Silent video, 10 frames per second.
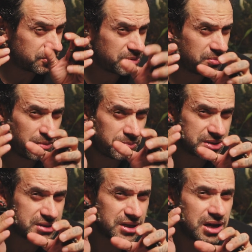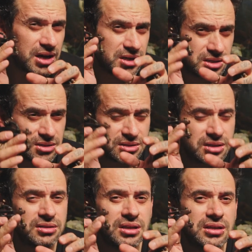to be more precise.
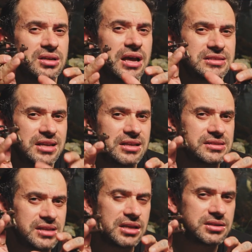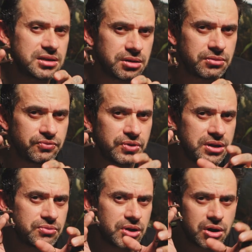The exact date I don't
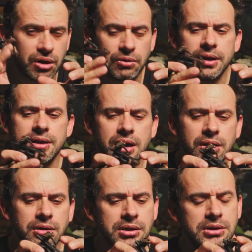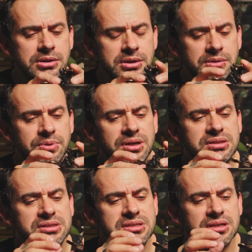really recall right now,
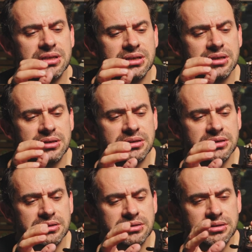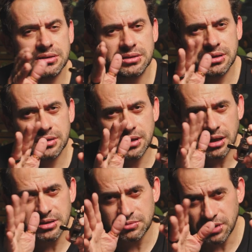but
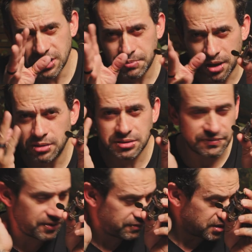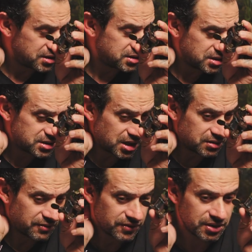it's around about the 50s. They
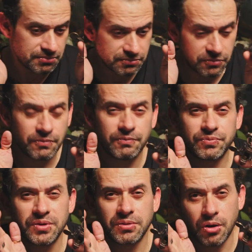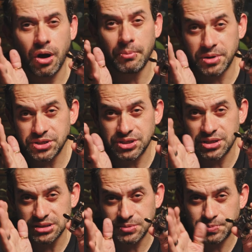started with the coil
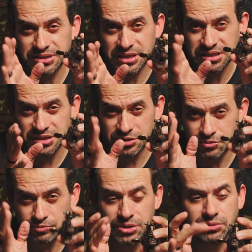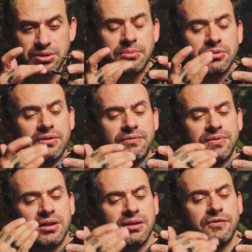machines precisely to build them, to
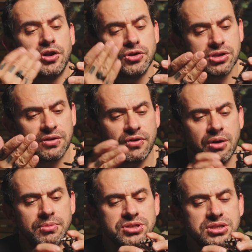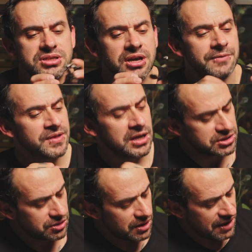the evolution of coil machines.
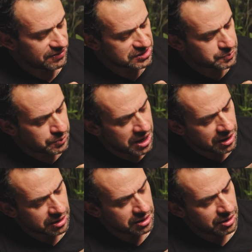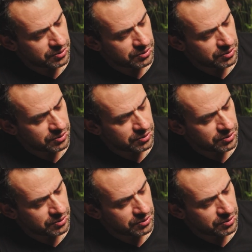So you have this spring here,